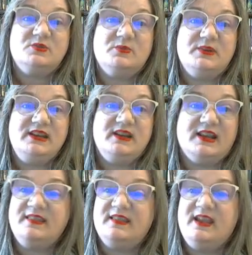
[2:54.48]

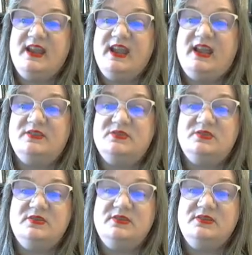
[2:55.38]
29th, and
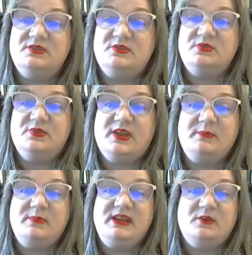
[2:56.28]
students who do
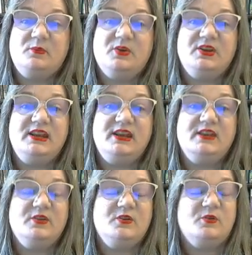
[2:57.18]
not begin working
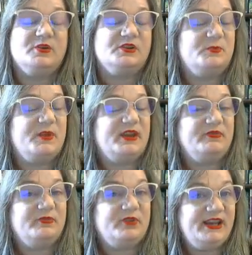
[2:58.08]
in the course by
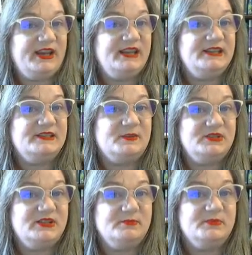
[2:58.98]
Friday,
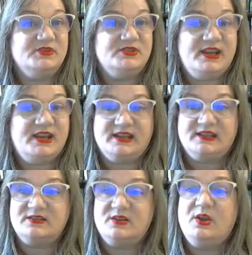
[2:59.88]
September
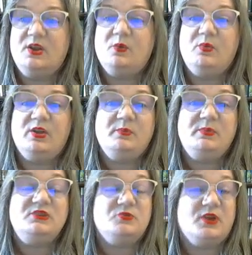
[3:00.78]
2nd will
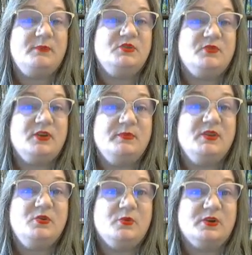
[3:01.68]
be dropped from the
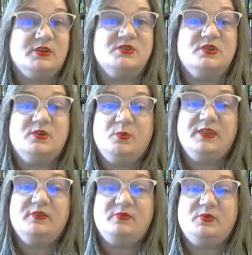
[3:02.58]
course
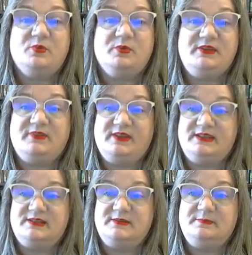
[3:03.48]
with a full refund.